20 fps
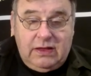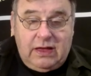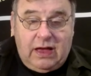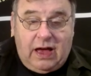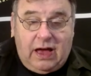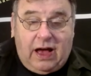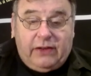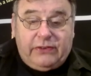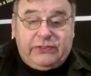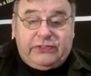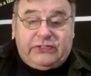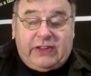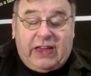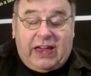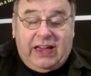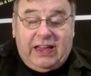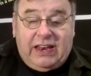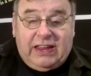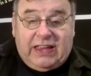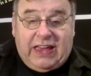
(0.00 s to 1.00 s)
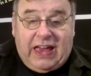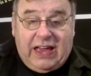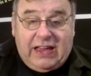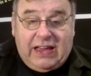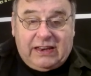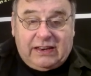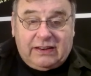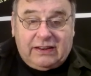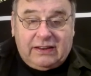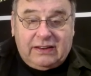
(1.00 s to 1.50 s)
I'll say it
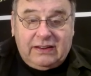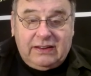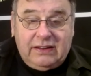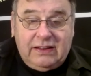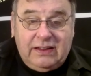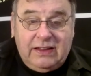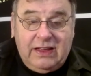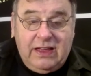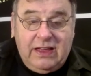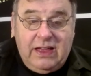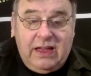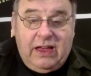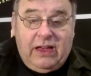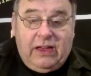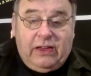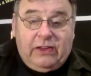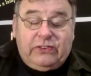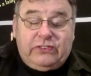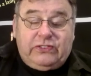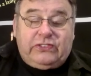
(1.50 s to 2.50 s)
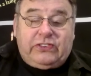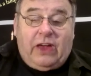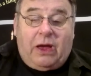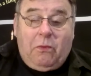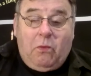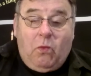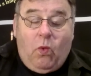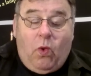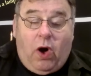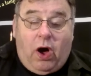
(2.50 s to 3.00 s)
again.
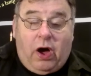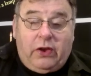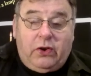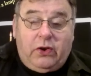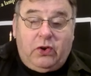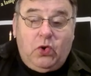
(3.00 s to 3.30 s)
Someone